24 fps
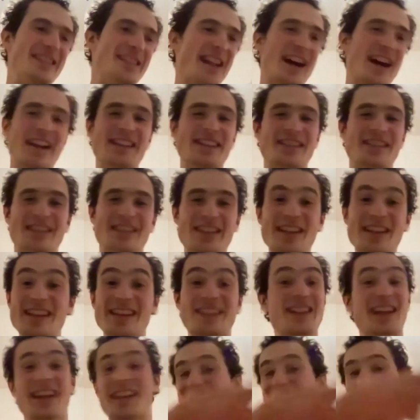
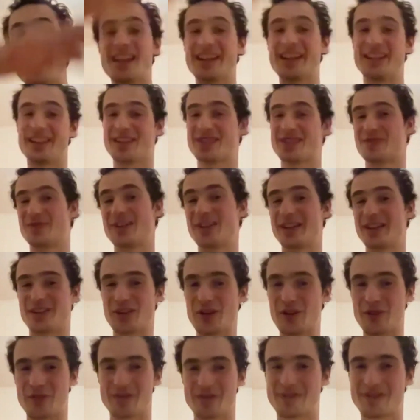9C, 10A, that's really
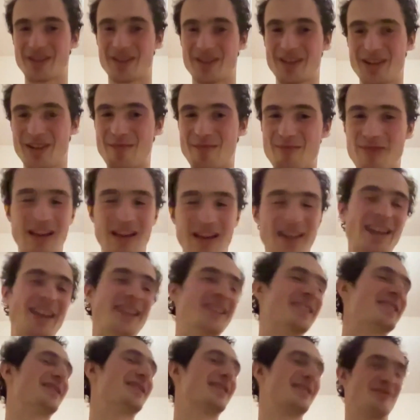close, but
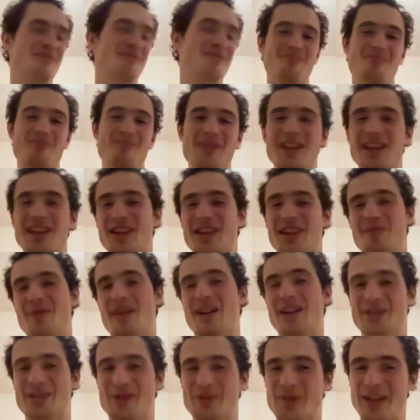it's a
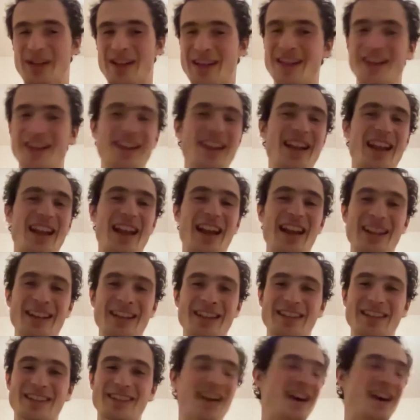million miles away.
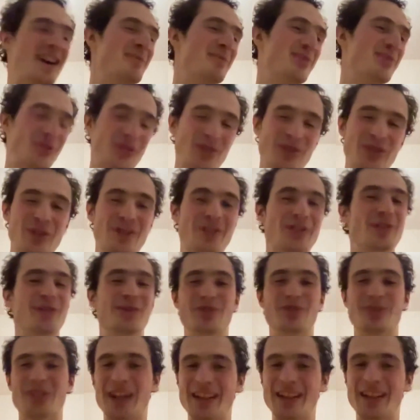And I'm sure
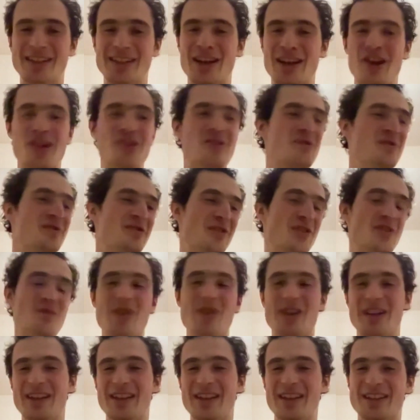right now,
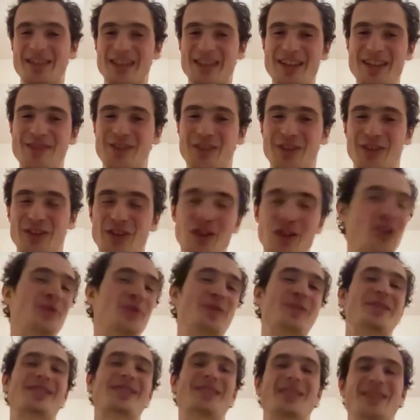nobody is even
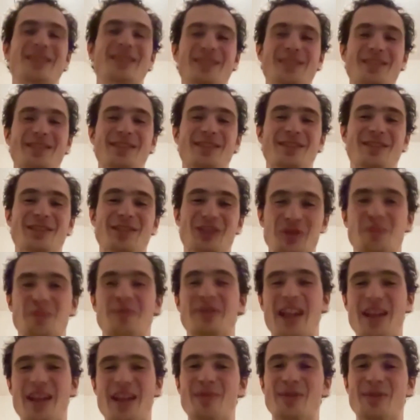close
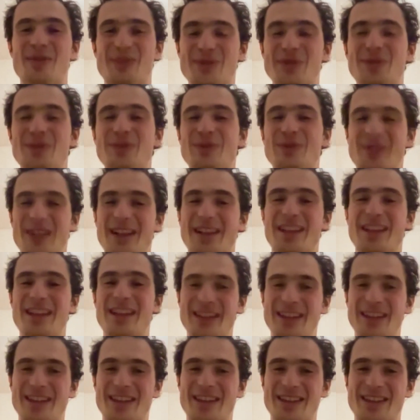to be able to do
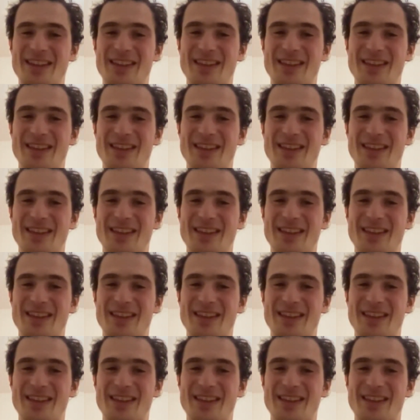10A.